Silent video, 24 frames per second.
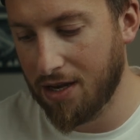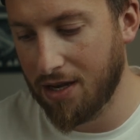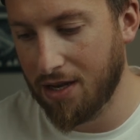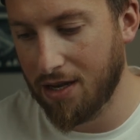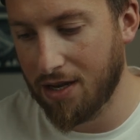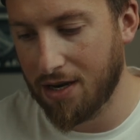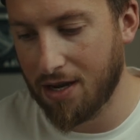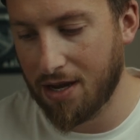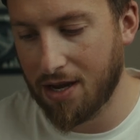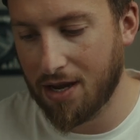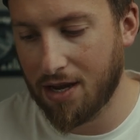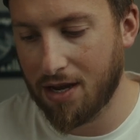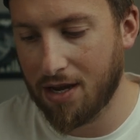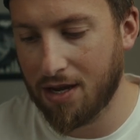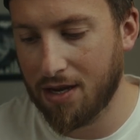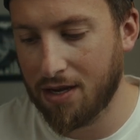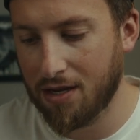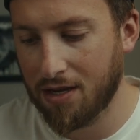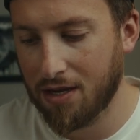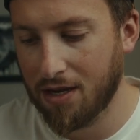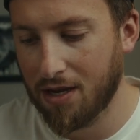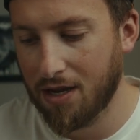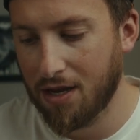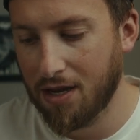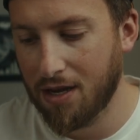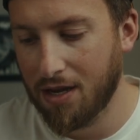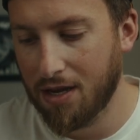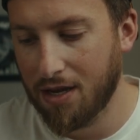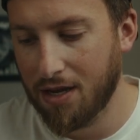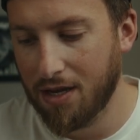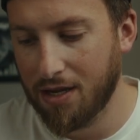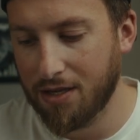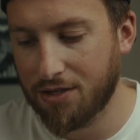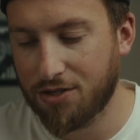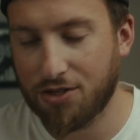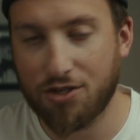
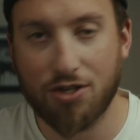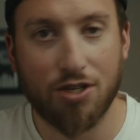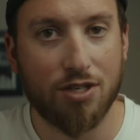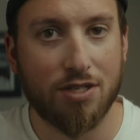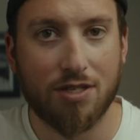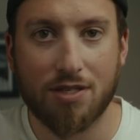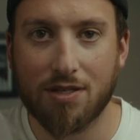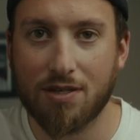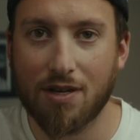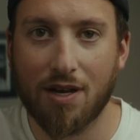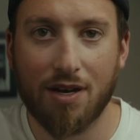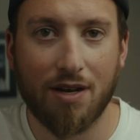it's just